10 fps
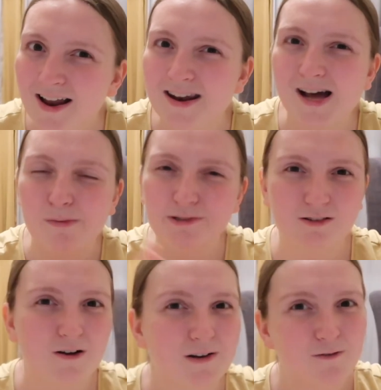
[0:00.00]
Now I'm just
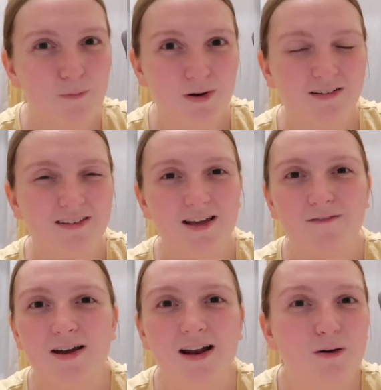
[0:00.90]
kind of coming on to
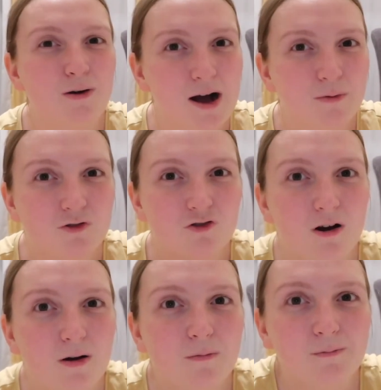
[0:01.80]
give it a little outro.